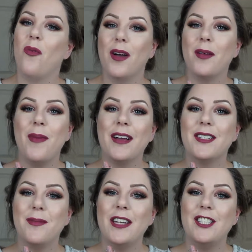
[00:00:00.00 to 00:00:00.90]
welcome back
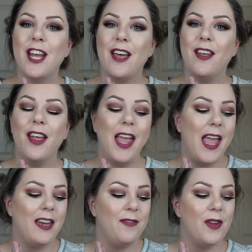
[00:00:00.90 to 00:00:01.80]
to my channel
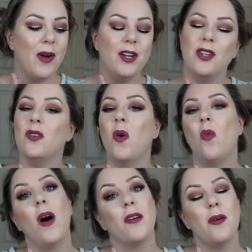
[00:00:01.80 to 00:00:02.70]
and if you are new,
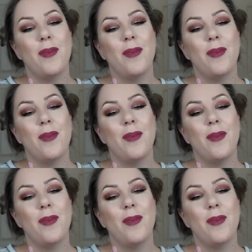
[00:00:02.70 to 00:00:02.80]
welcome.